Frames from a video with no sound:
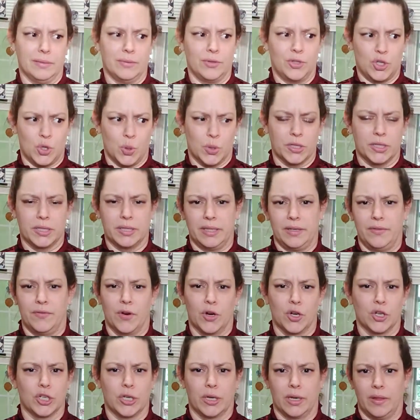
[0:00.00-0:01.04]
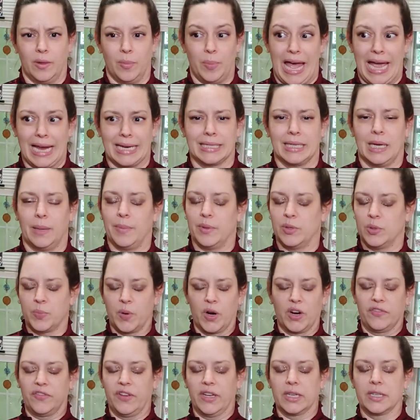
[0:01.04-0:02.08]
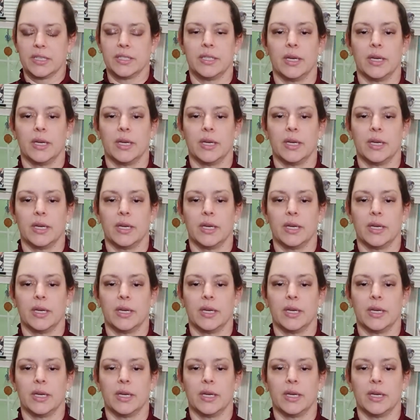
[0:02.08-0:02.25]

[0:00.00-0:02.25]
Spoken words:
short sleeve version of the black top is perfect.